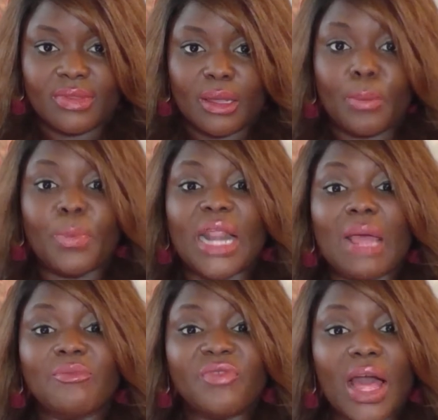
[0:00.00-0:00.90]
But
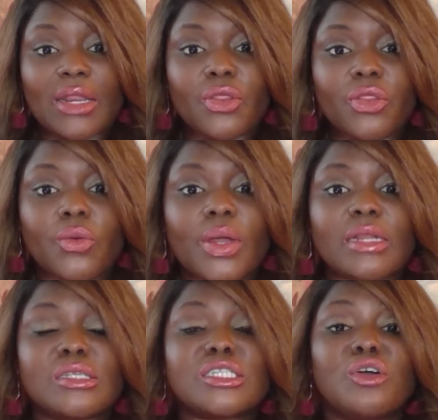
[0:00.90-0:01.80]
I'm fighting through it,
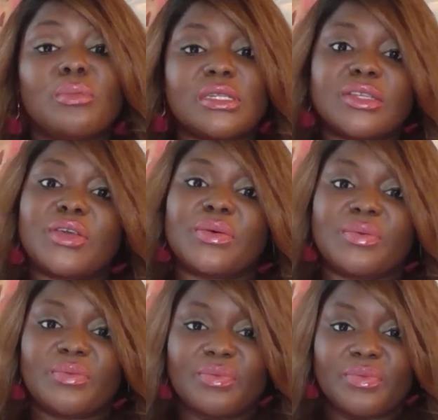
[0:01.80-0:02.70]
and so must you.
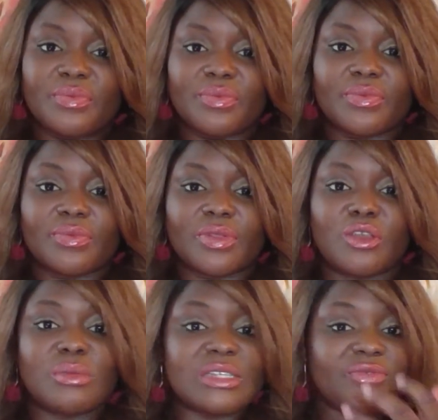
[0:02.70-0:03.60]
You
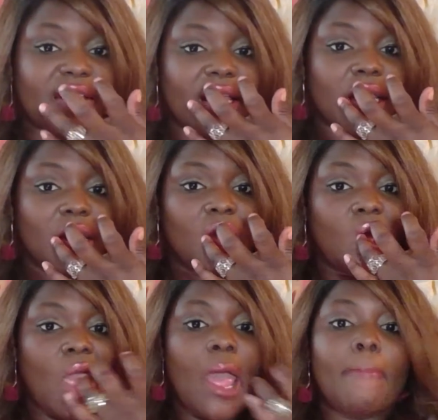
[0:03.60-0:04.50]
must fight
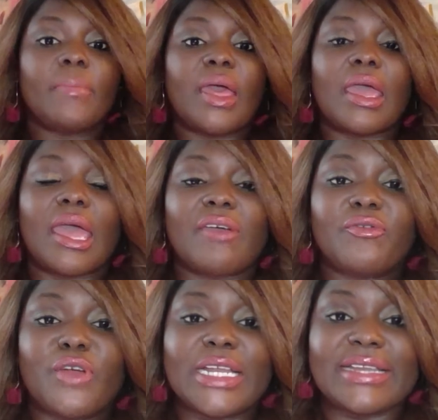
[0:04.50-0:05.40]

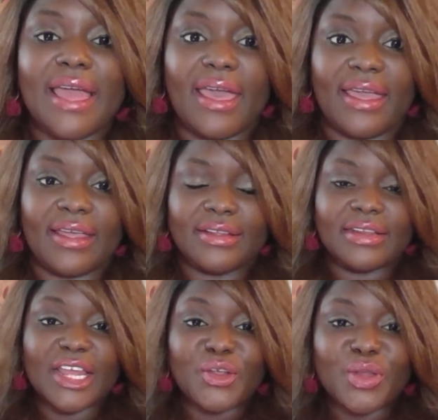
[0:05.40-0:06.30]
every day
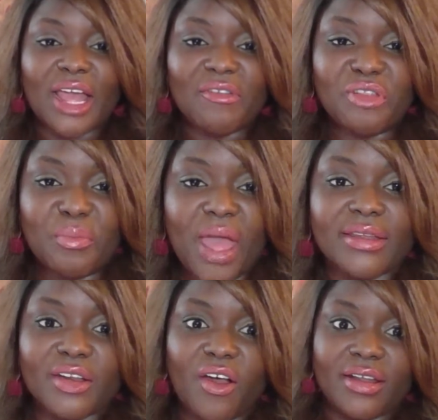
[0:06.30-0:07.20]
like your life
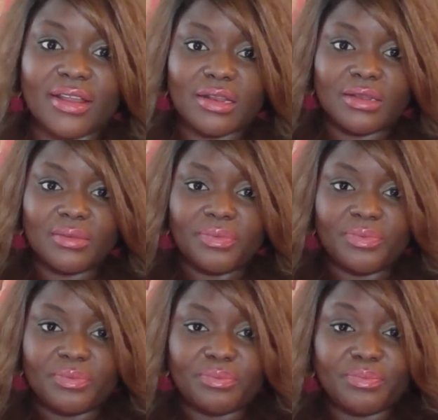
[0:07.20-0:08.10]
depended on it,
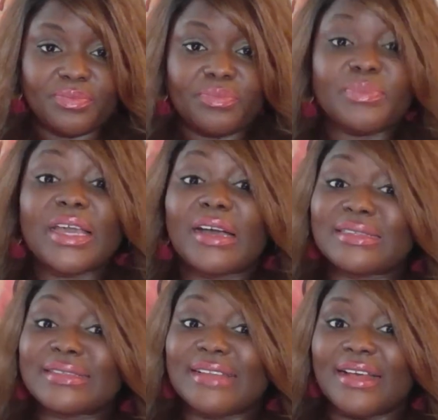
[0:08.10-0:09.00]

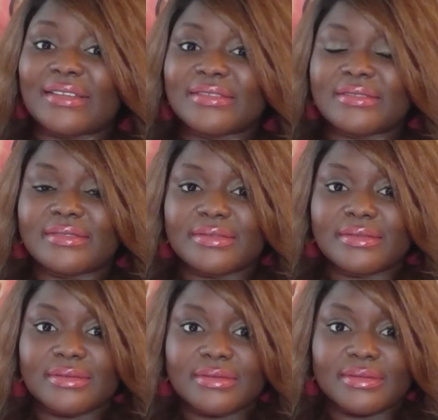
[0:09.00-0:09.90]
because it does.
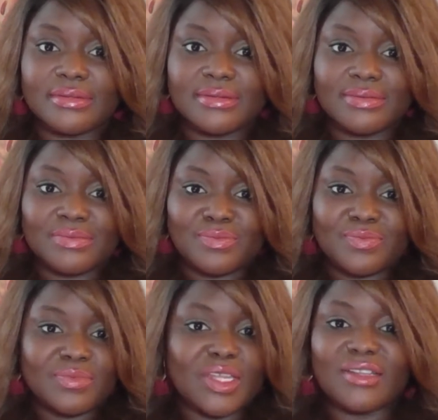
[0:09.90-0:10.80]

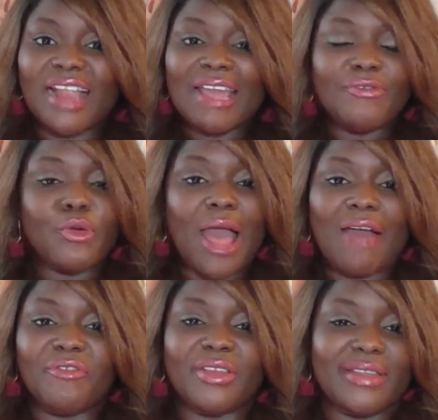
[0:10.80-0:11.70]
The life you
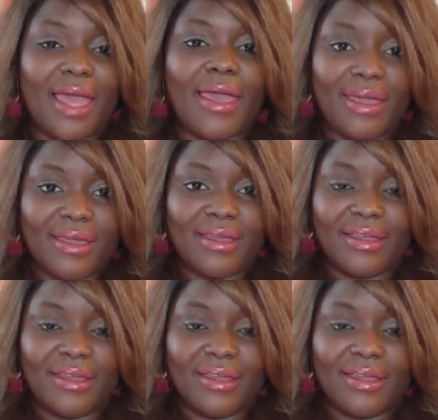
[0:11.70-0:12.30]
have today